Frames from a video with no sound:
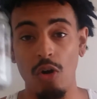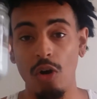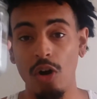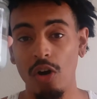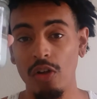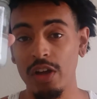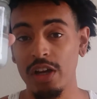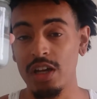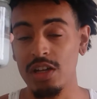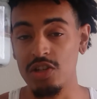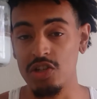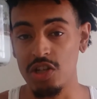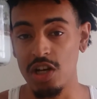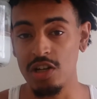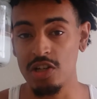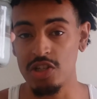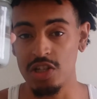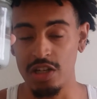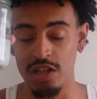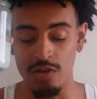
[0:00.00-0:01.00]
oil in
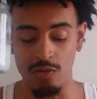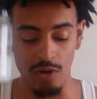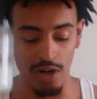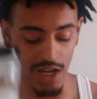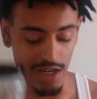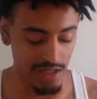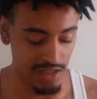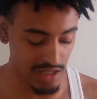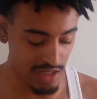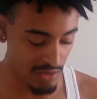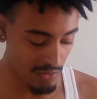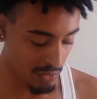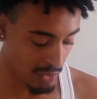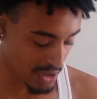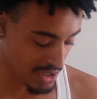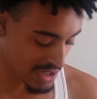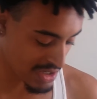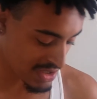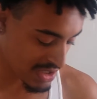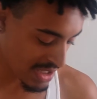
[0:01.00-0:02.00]
conjunction, and what I did
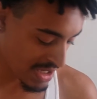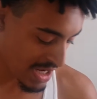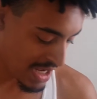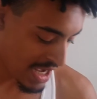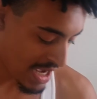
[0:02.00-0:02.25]
was